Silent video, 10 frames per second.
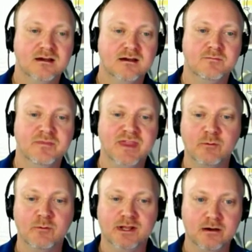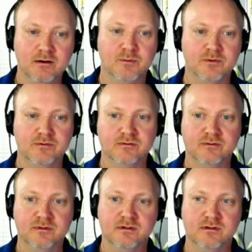that would help
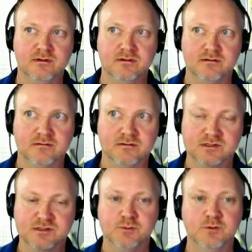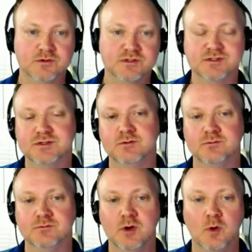the stores to
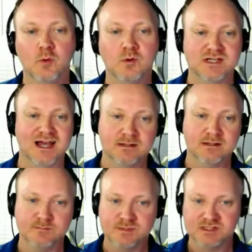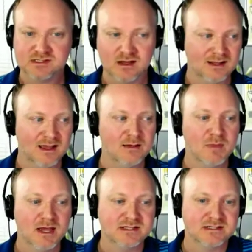know which items to stock. And I
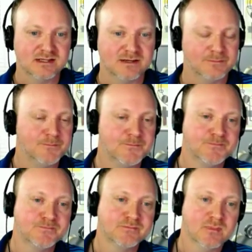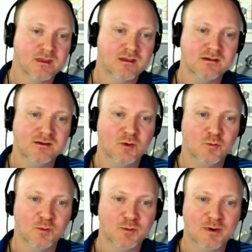imagine that we're
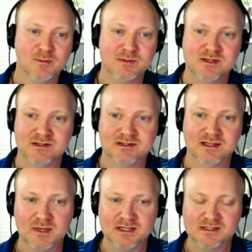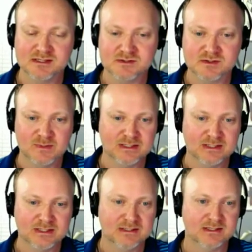probably talking like a Macy's or somebody like
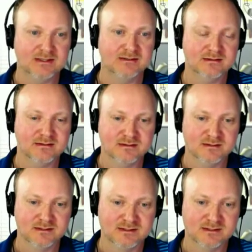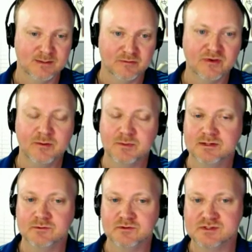that, the type of company that
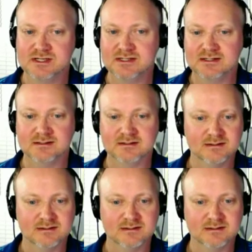would use that data.